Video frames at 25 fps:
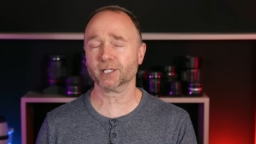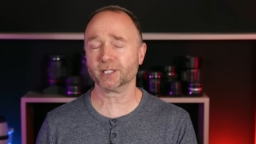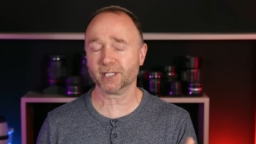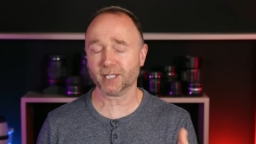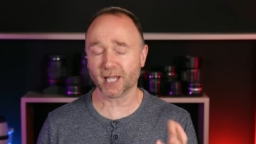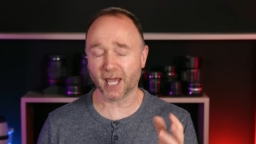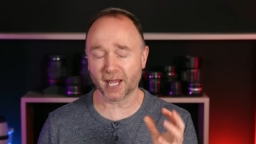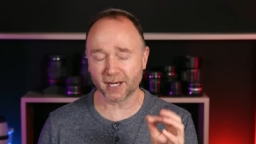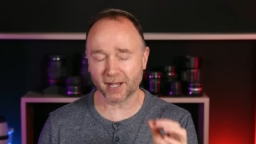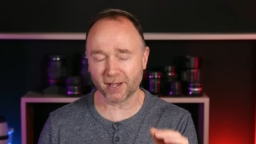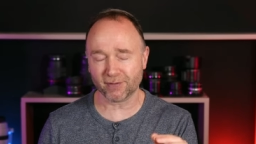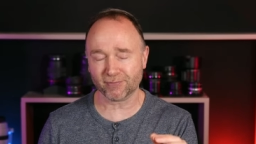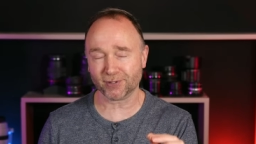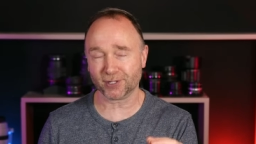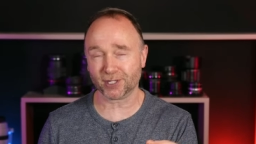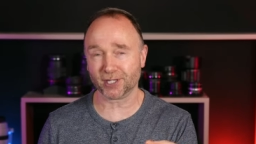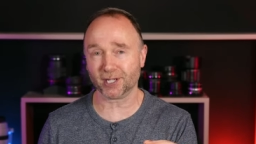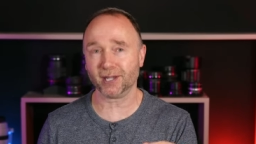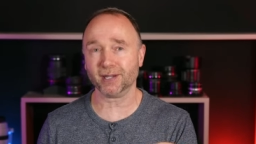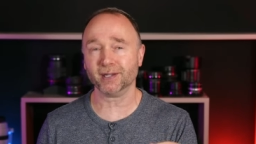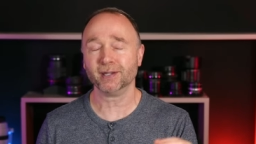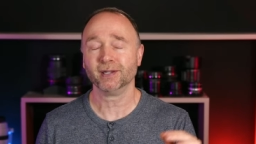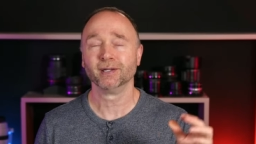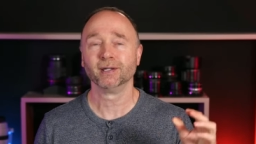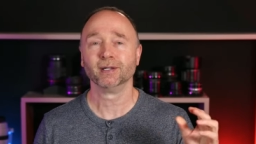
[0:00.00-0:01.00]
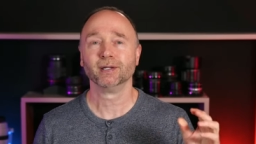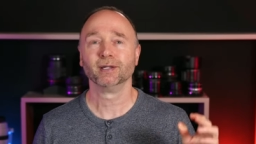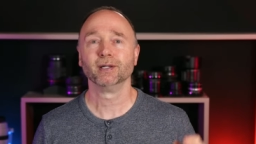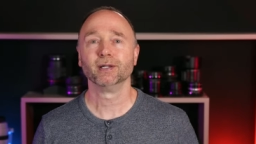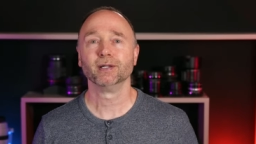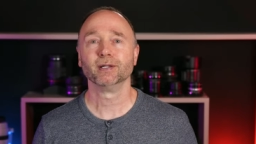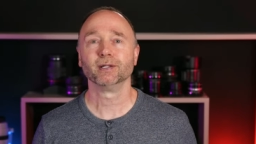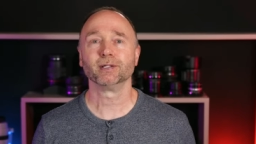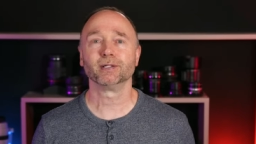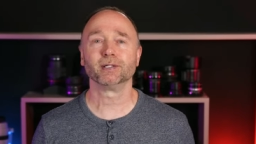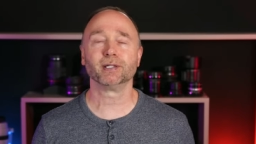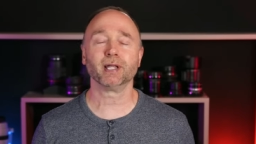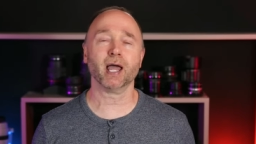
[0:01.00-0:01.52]
F C
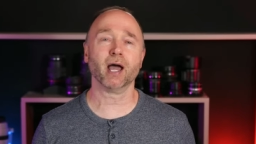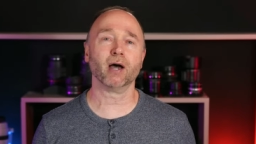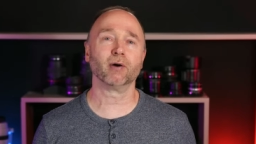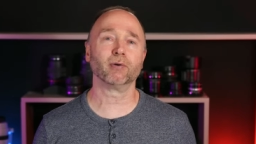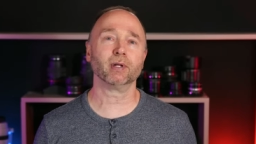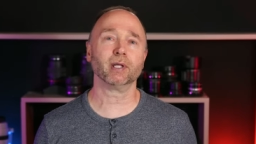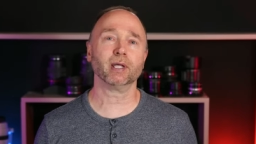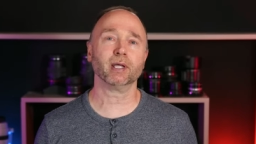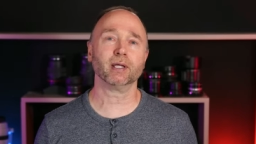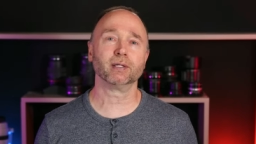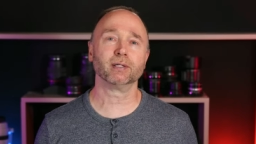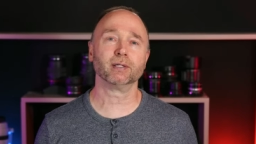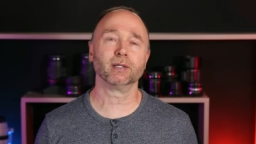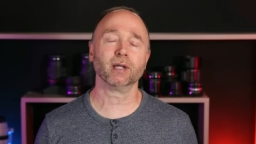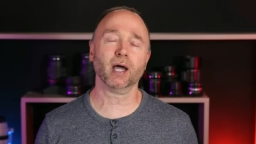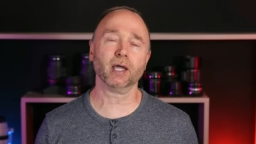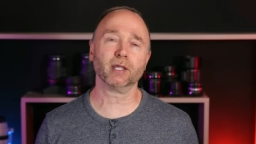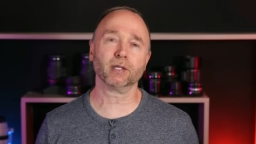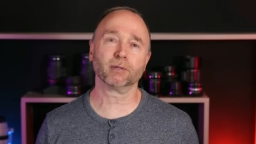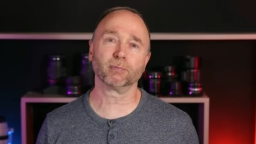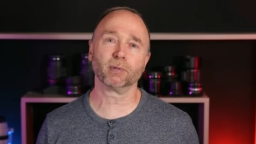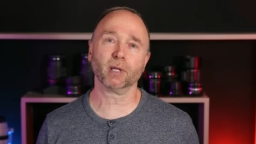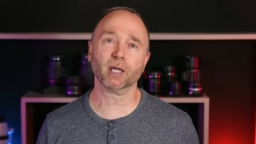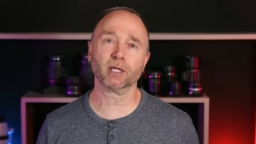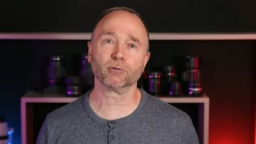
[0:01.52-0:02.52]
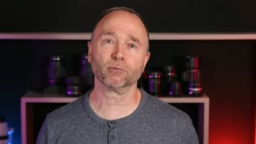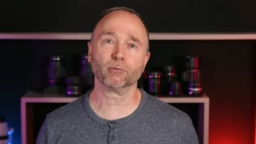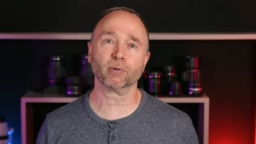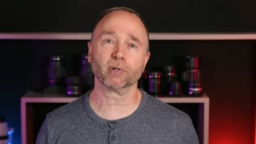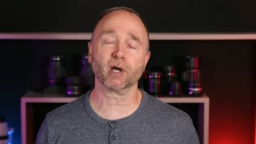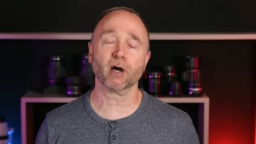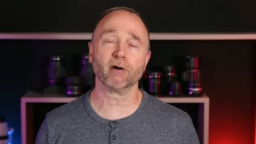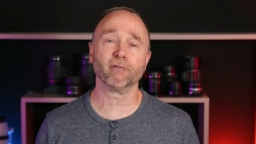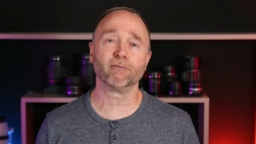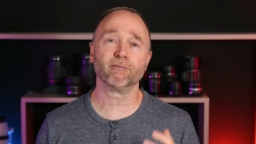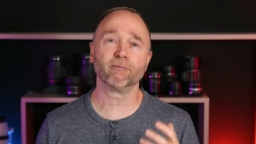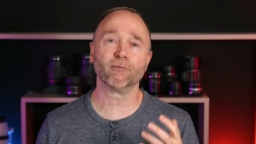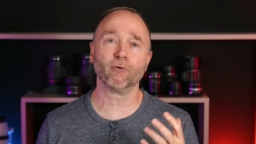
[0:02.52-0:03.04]
down in ninth place. We've
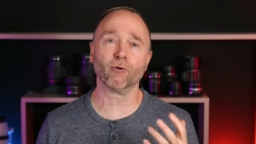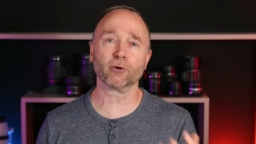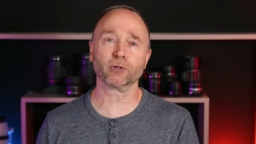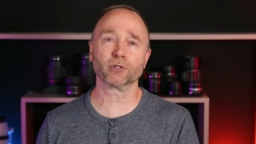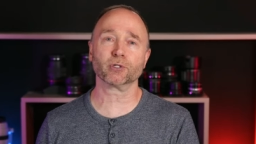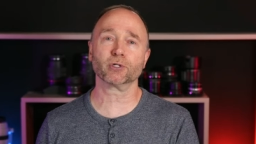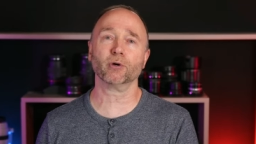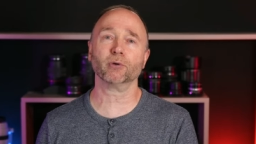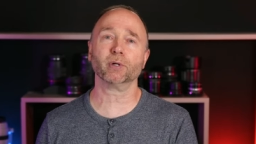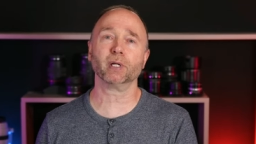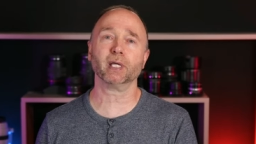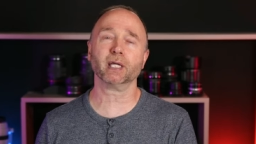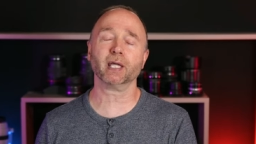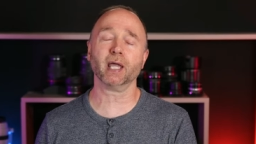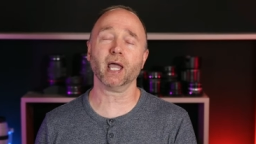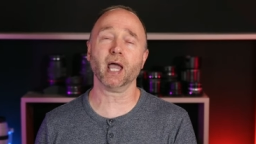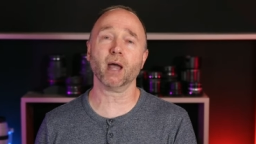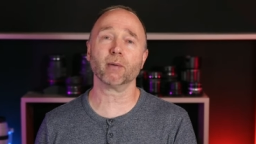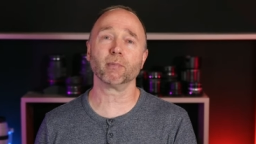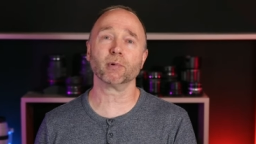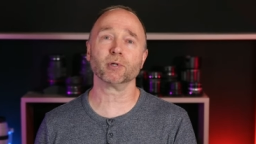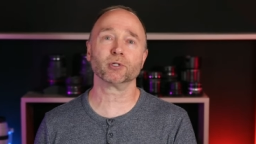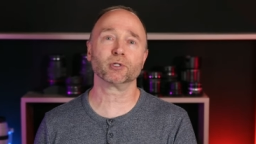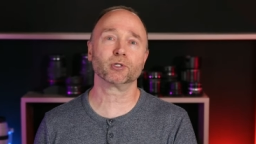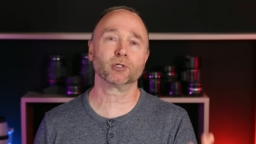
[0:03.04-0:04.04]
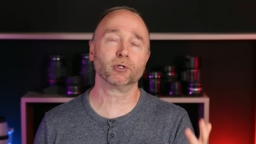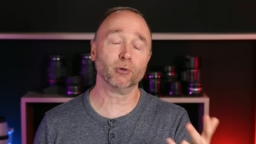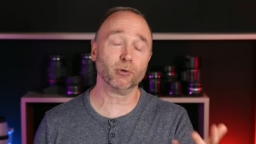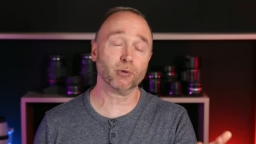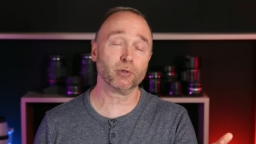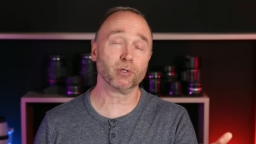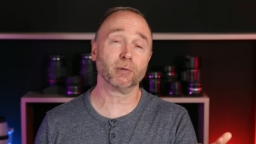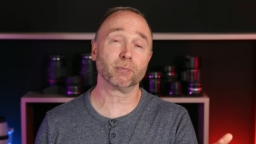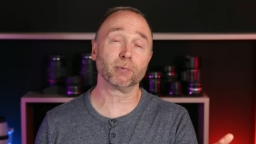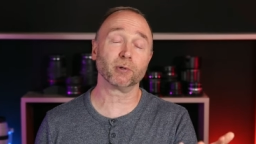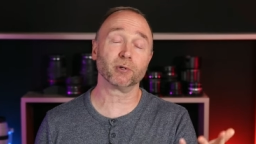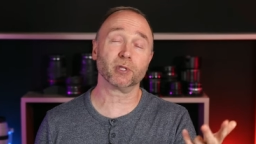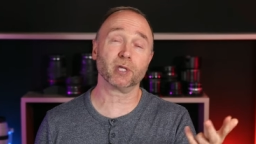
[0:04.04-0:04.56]
got four Sony cameras, two of
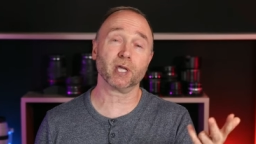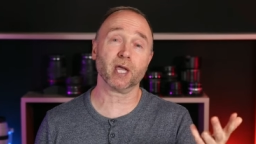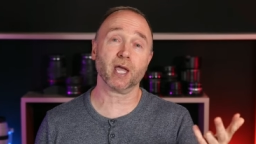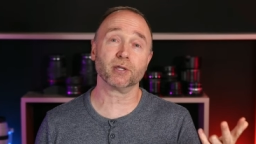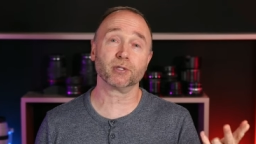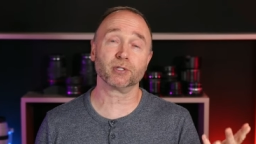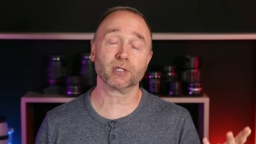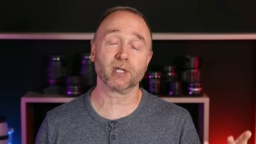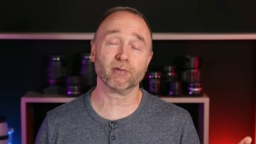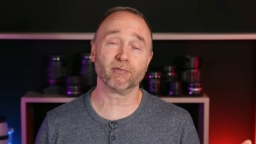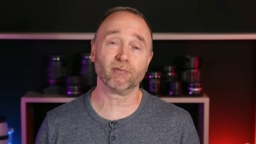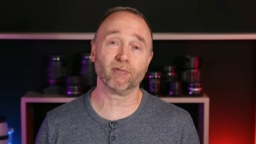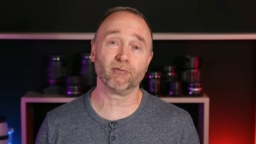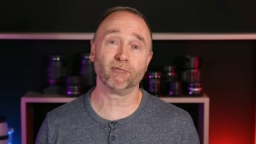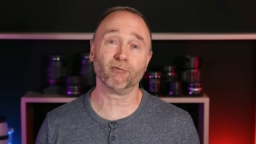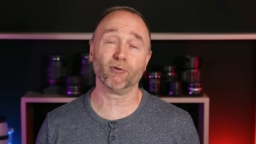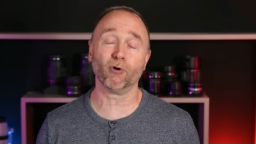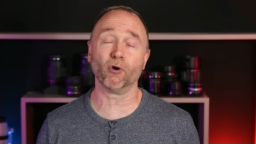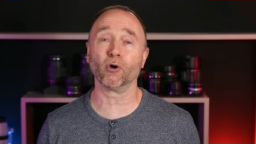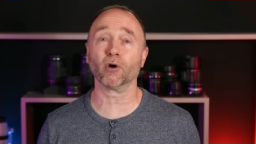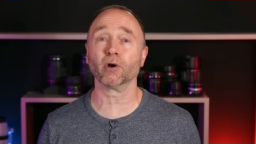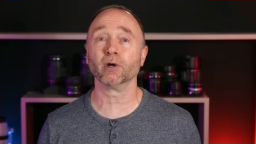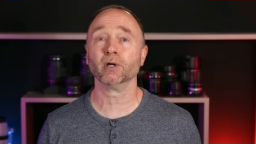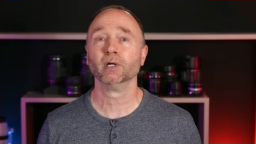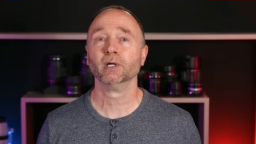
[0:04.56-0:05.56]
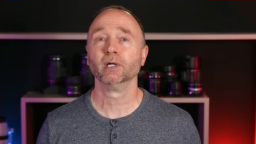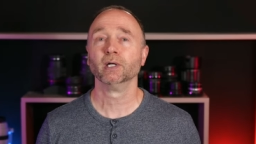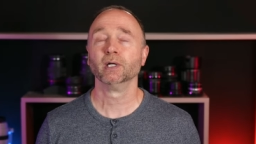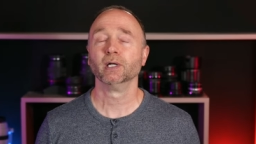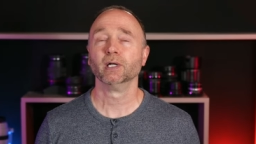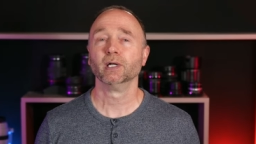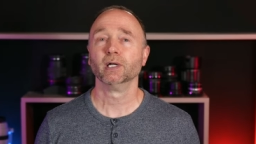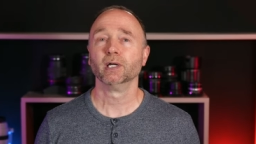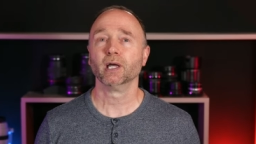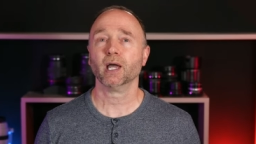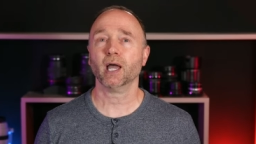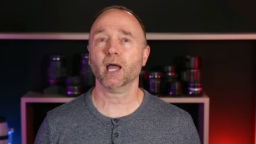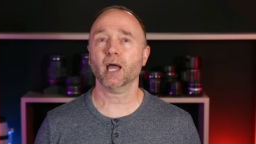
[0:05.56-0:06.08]
them are the A seven four,
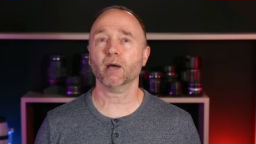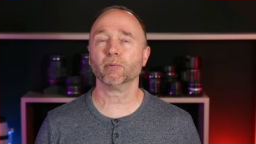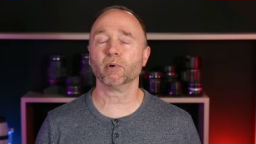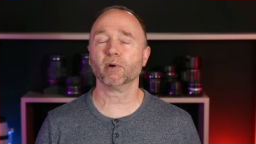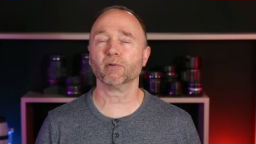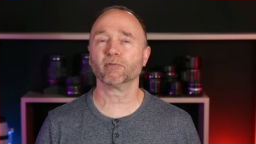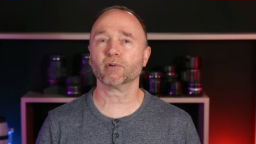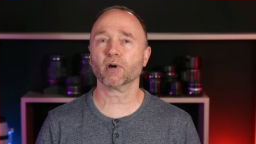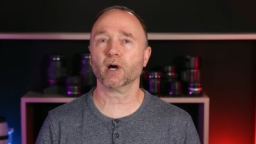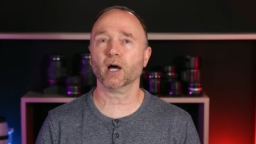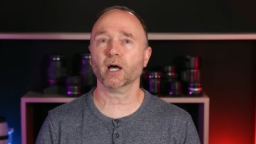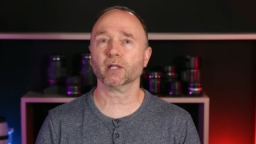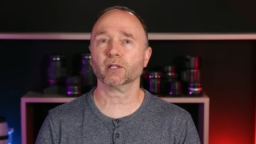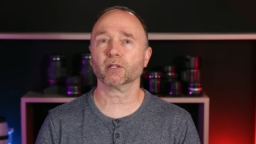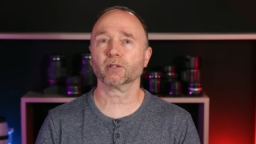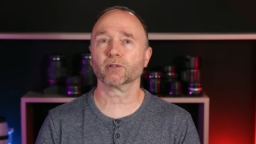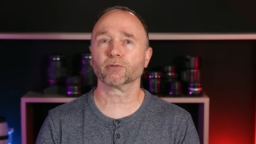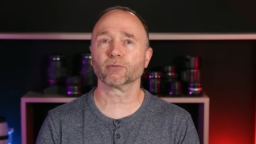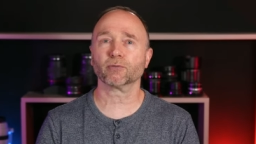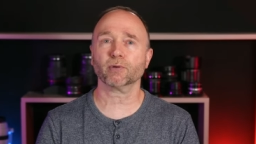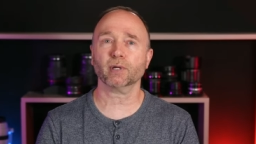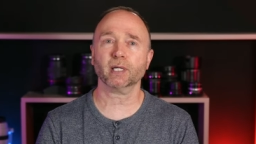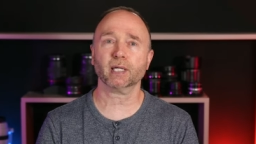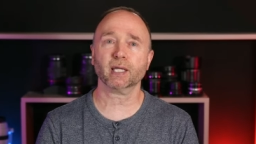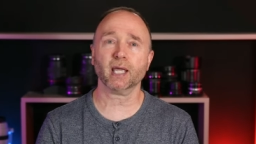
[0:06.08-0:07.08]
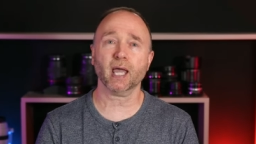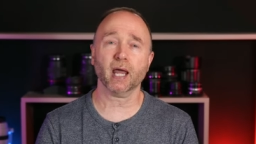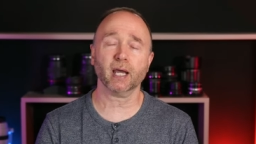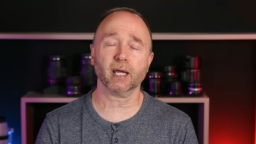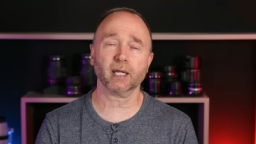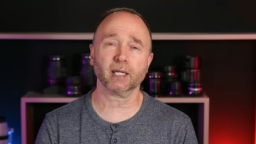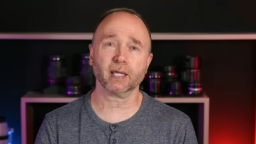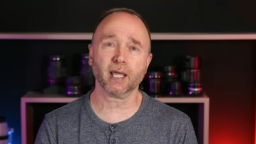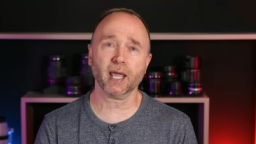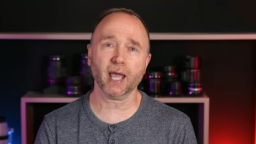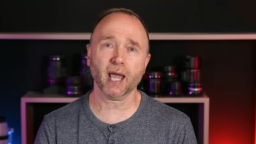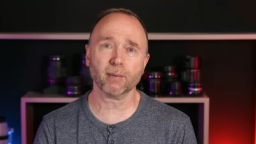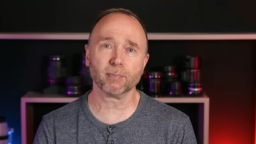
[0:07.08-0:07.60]
and we've got three
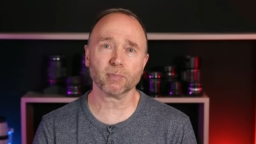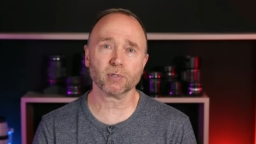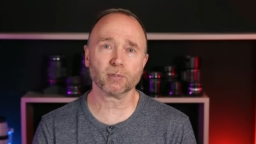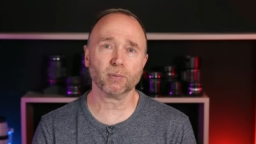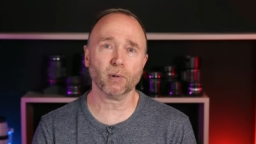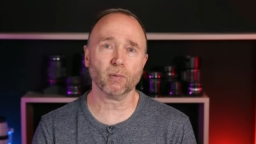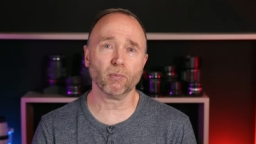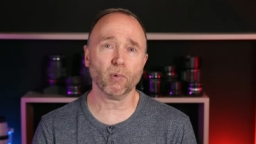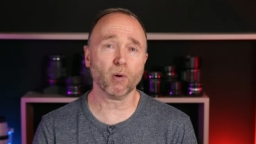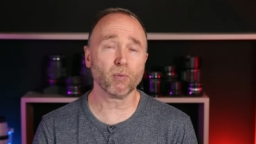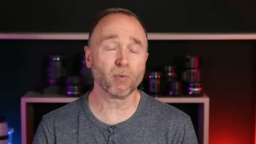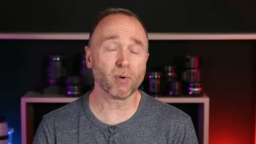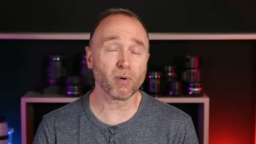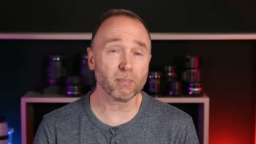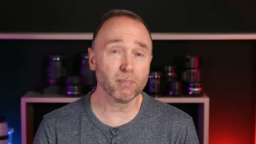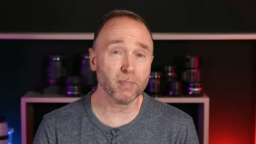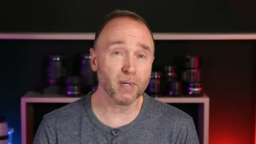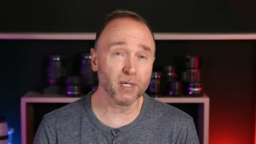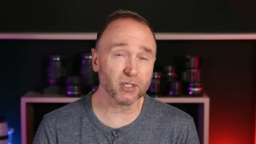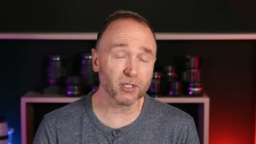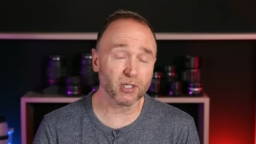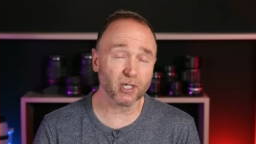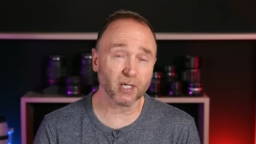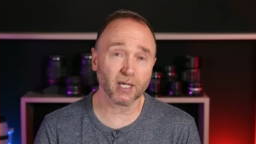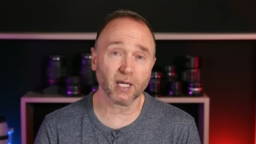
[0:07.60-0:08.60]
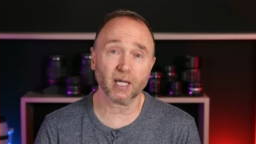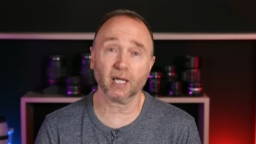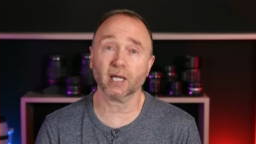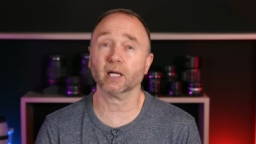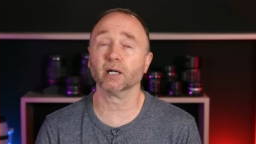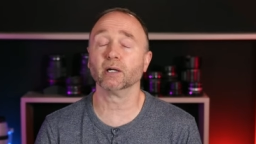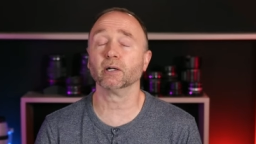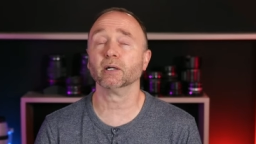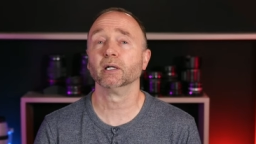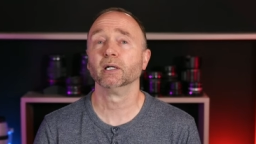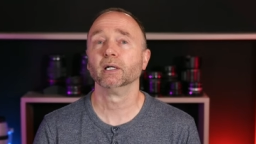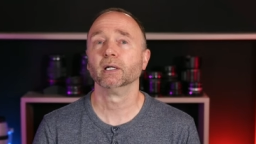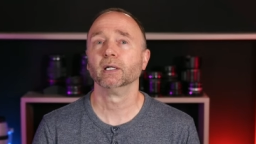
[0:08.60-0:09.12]
Canon cameras. But what we're missing
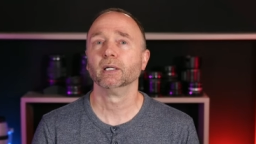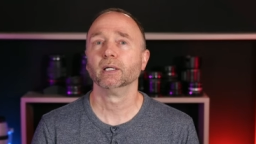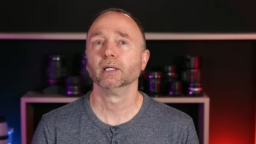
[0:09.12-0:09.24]
here